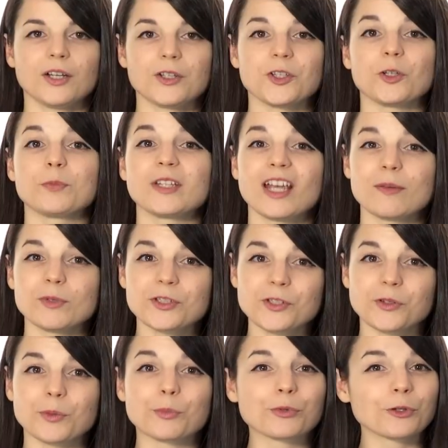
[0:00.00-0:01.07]
You'll be able
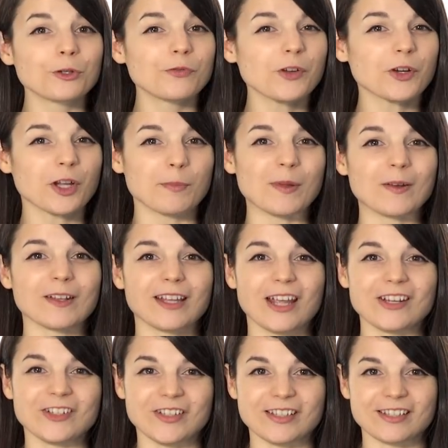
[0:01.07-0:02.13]
to improve your
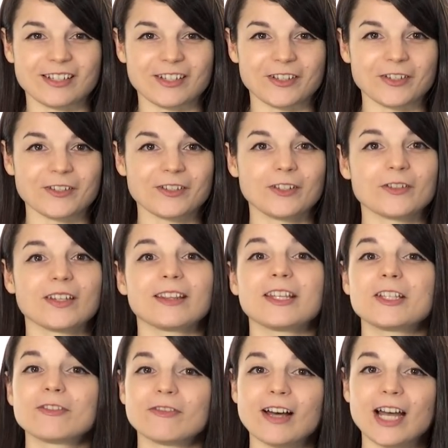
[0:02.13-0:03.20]
communication skills using
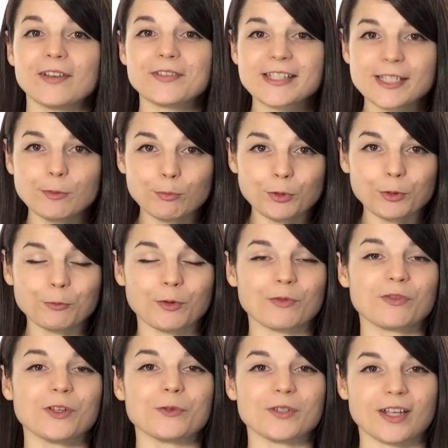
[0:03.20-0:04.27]
these 5 simple
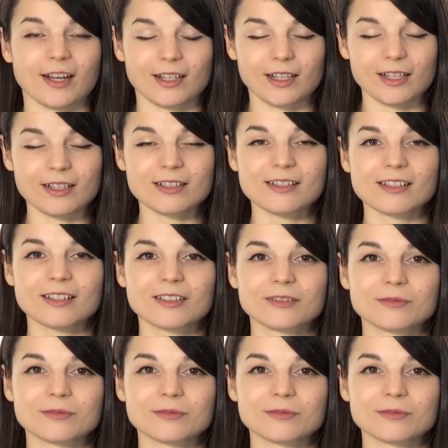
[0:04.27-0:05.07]
review techniques.